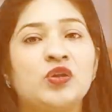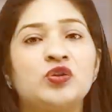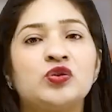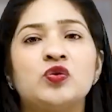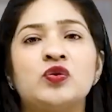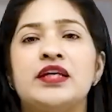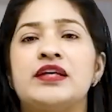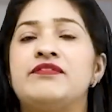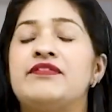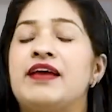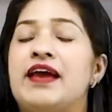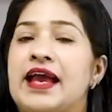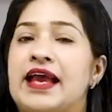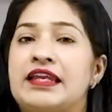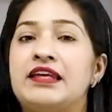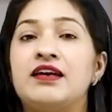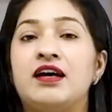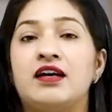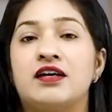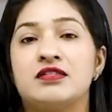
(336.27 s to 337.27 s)
not to leave
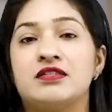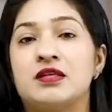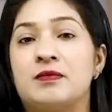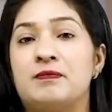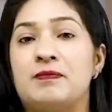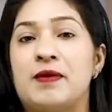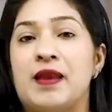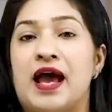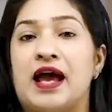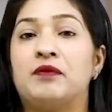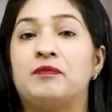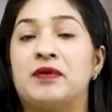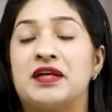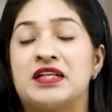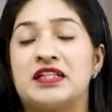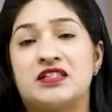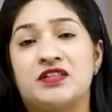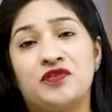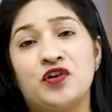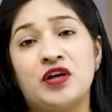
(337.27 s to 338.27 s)
any answer blank,
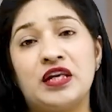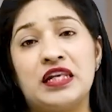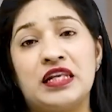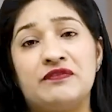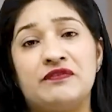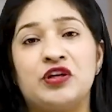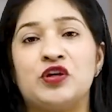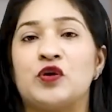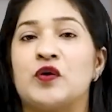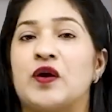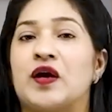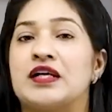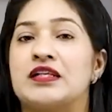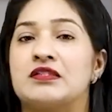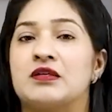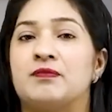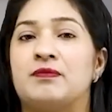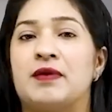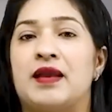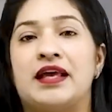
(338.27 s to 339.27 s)
because if you are leaving your
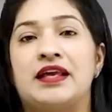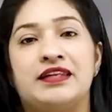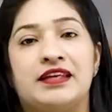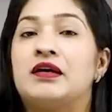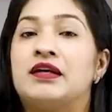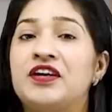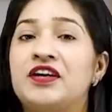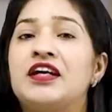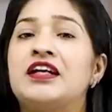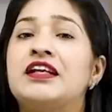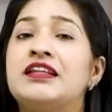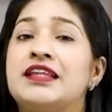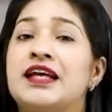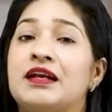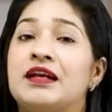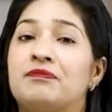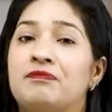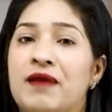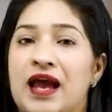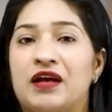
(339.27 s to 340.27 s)
answer blank, definitely
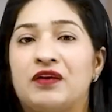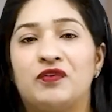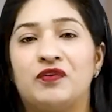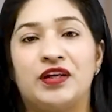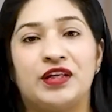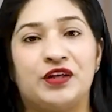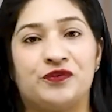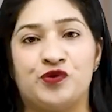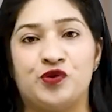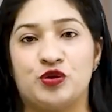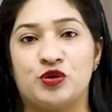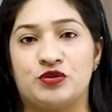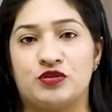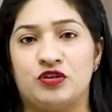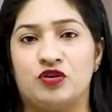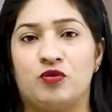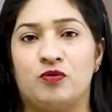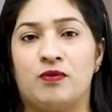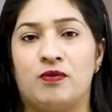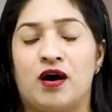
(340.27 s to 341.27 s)
that blank will give you a
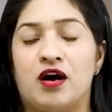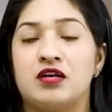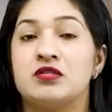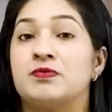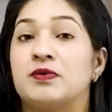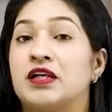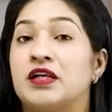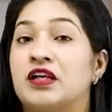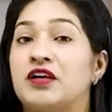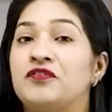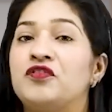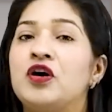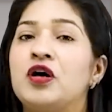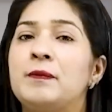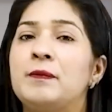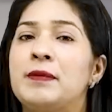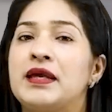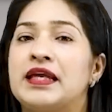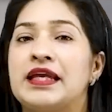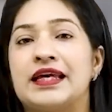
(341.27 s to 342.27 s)
0 marks. But if you
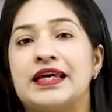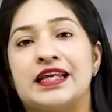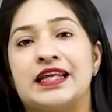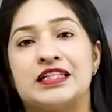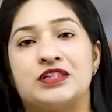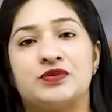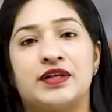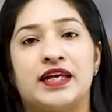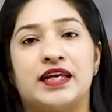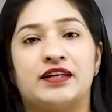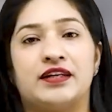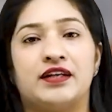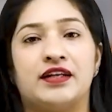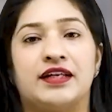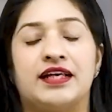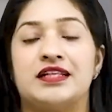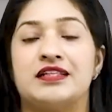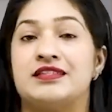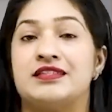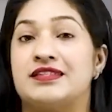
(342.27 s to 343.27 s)
are making an
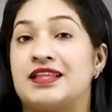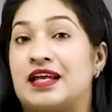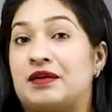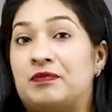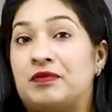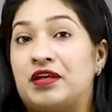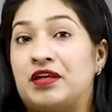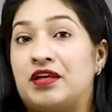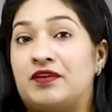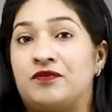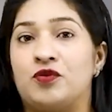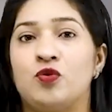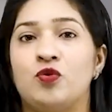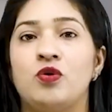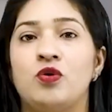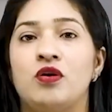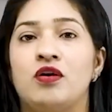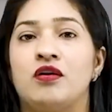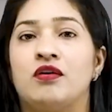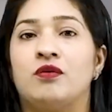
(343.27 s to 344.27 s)
educated guess, that may give
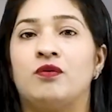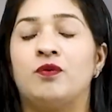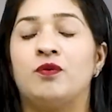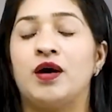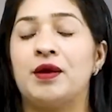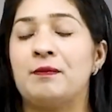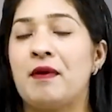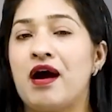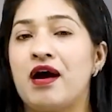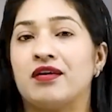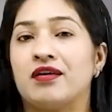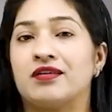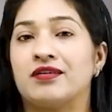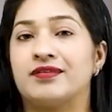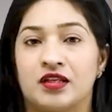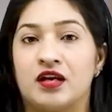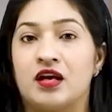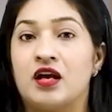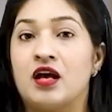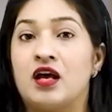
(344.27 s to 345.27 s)
you 1
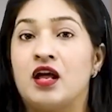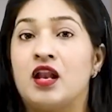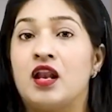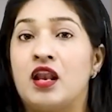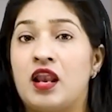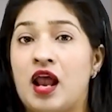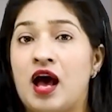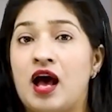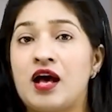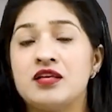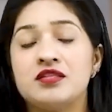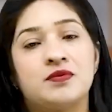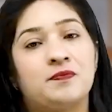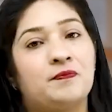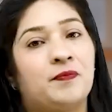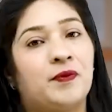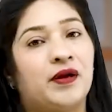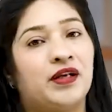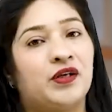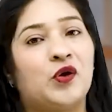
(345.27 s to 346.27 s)
mark. Last
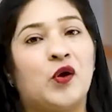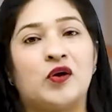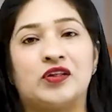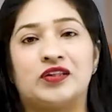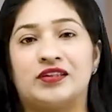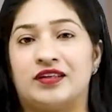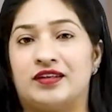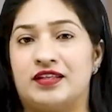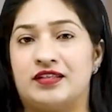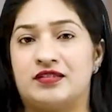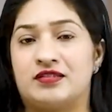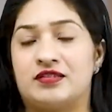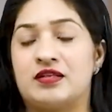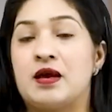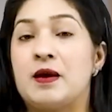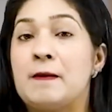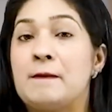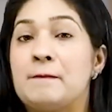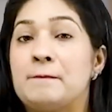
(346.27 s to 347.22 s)
but not the least,